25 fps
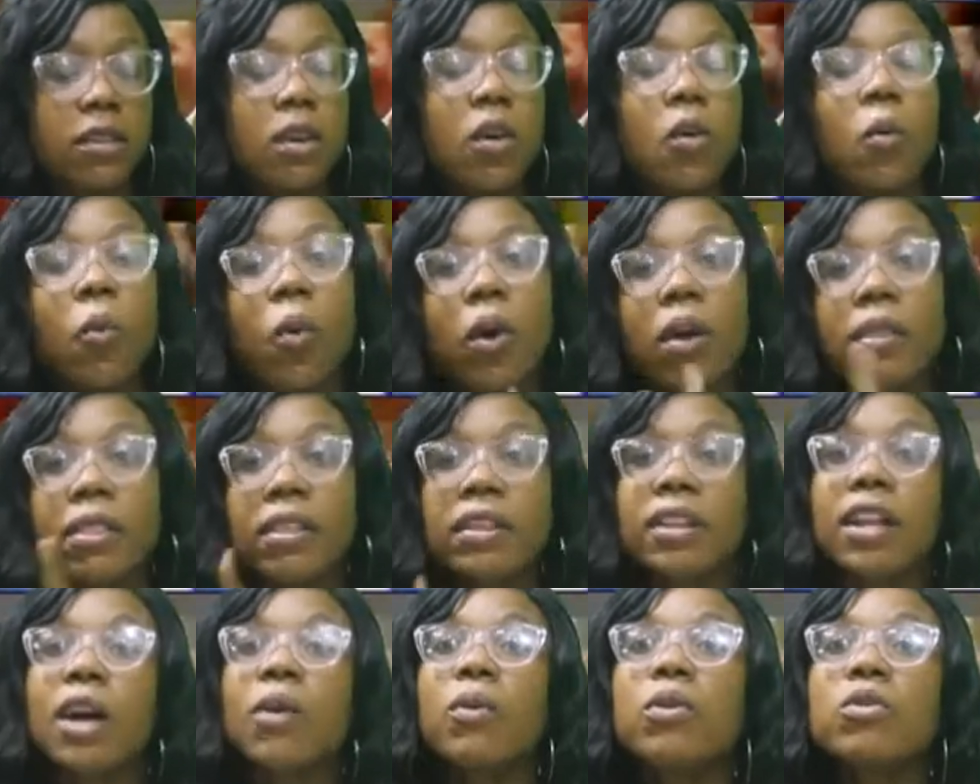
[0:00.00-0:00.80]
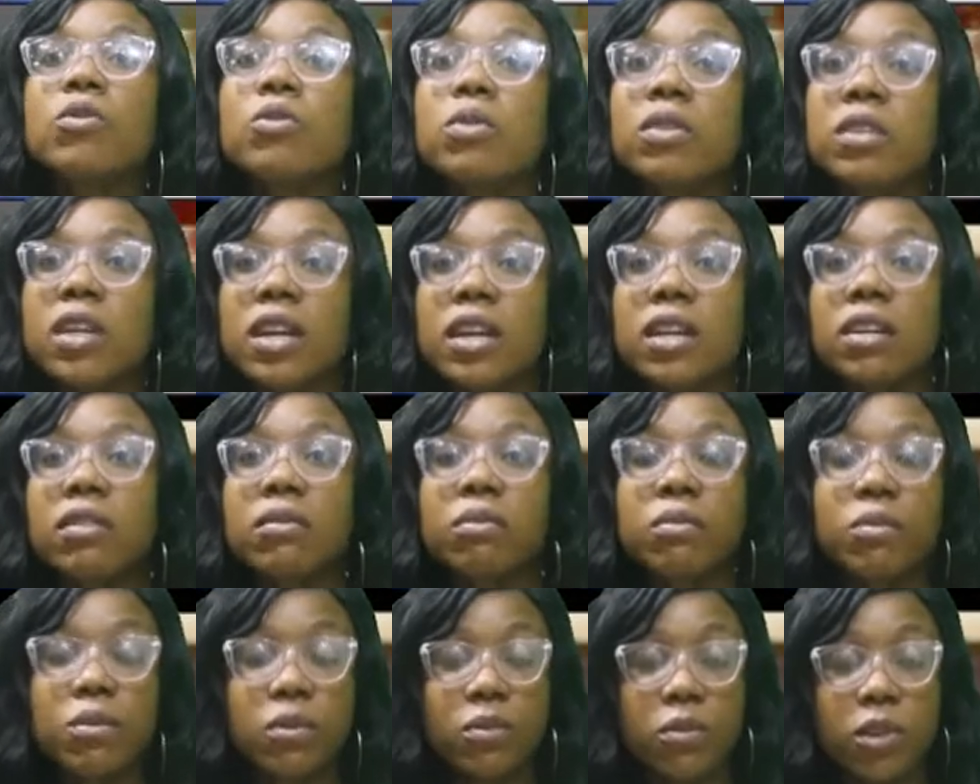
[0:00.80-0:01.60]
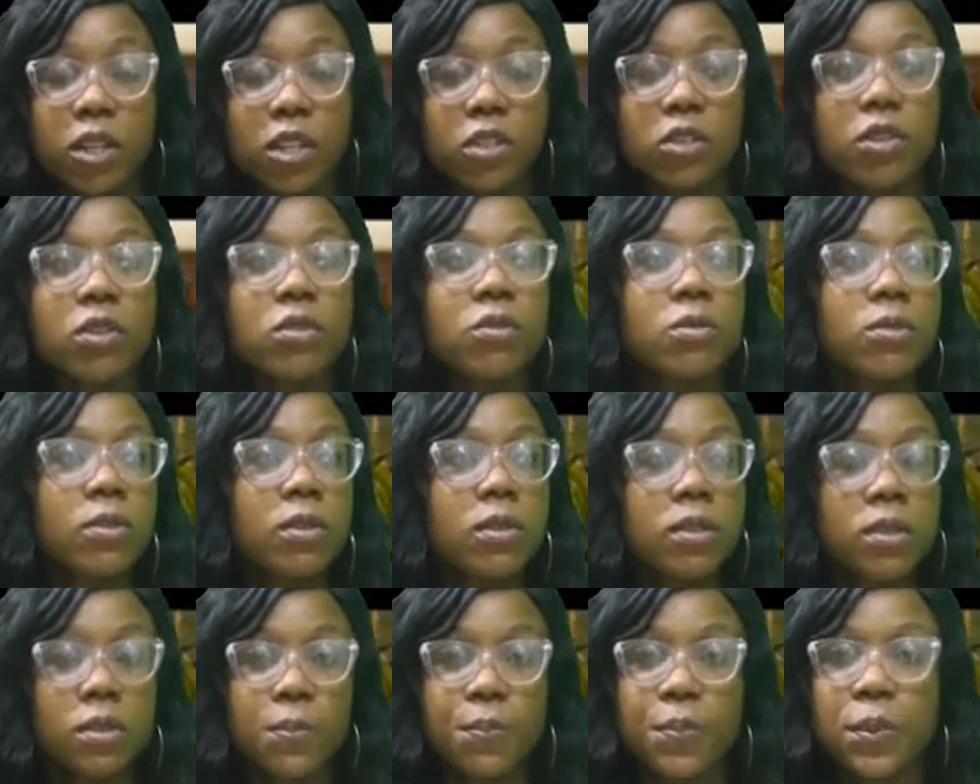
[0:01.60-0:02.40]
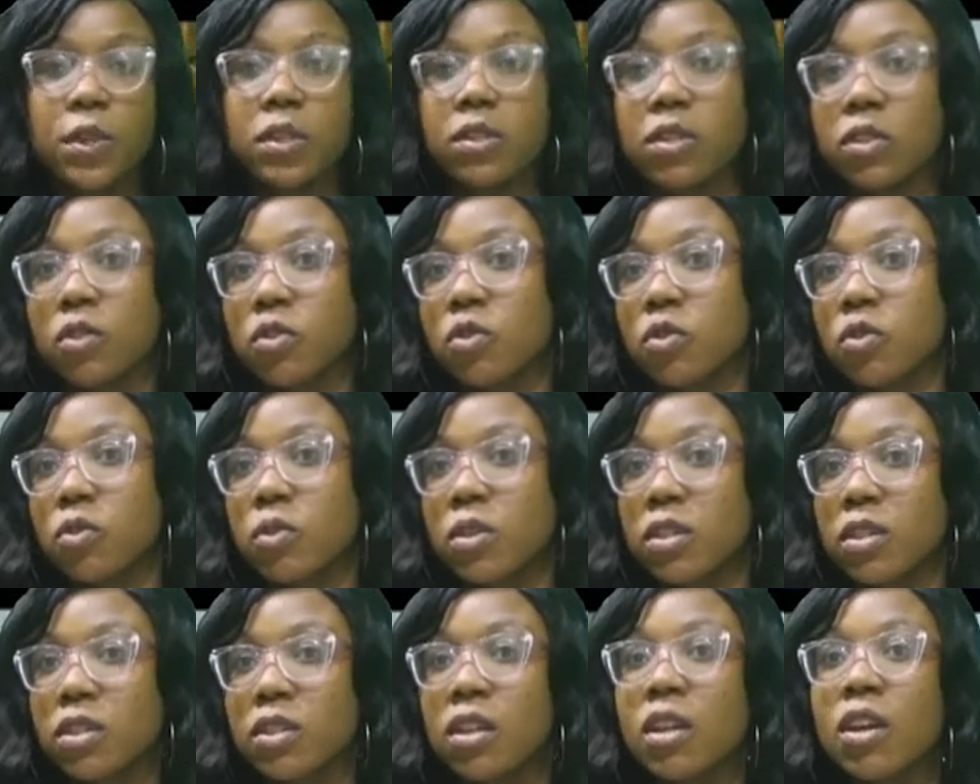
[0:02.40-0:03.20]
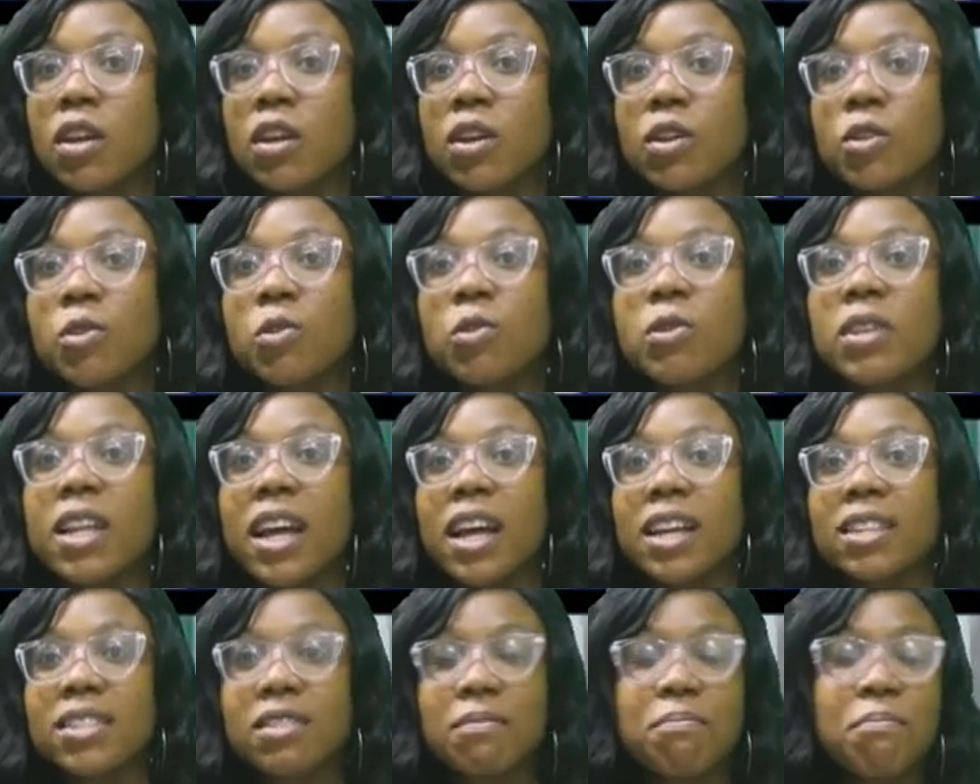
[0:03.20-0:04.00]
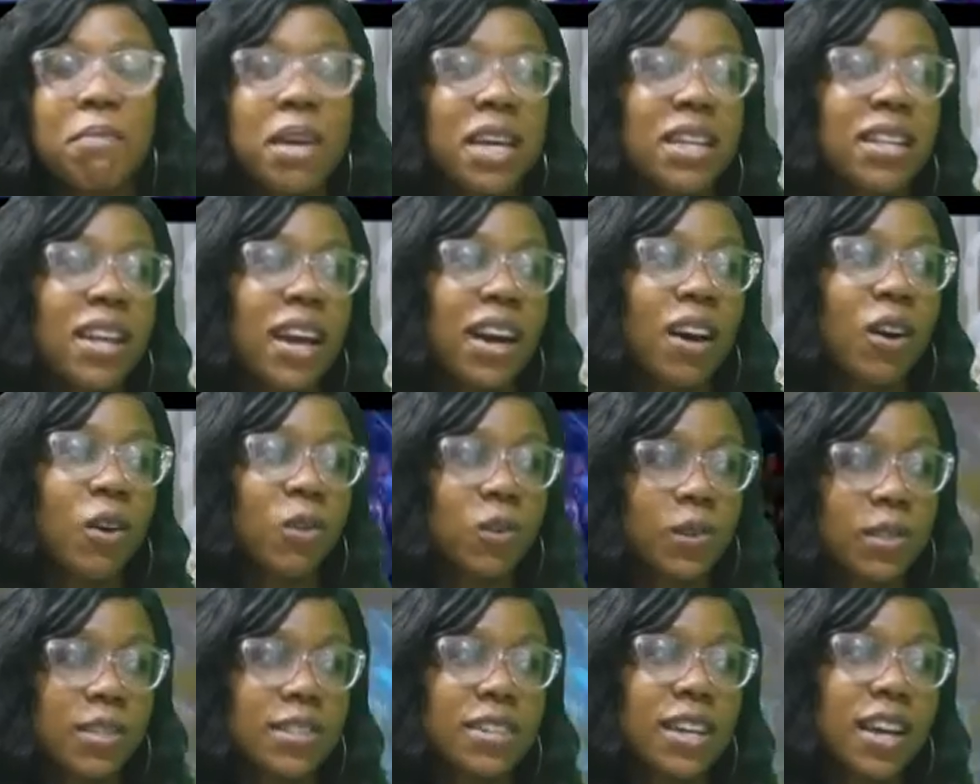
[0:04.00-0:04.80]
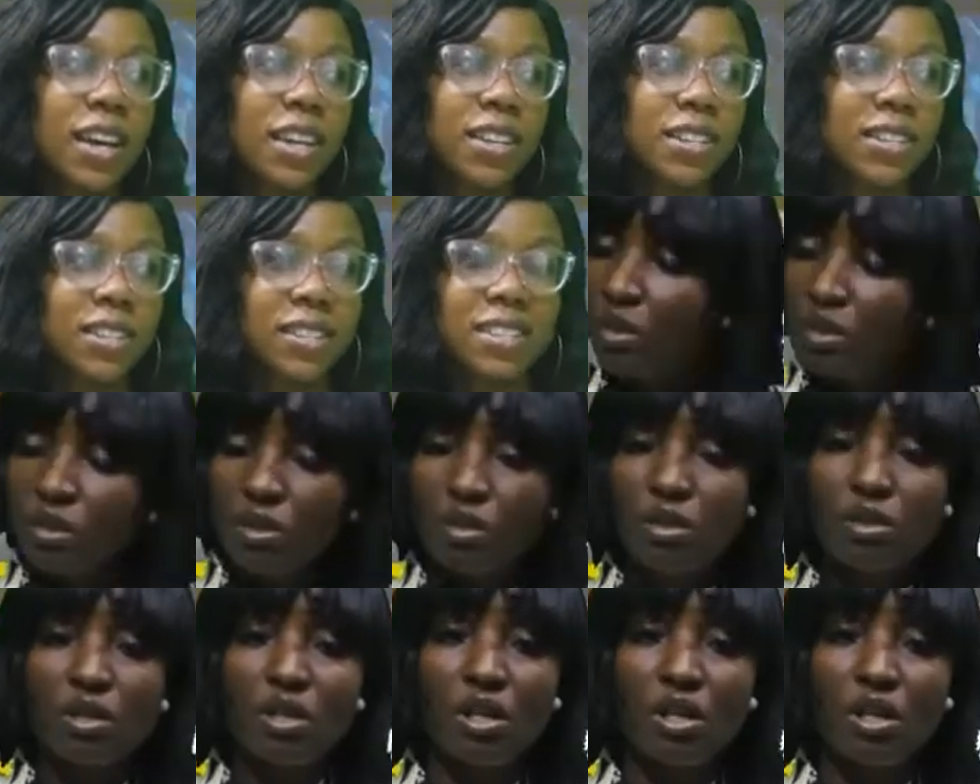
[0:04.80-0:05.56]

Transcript: And one thing I want to say in relation to this space issue is, know that men are hunters, they are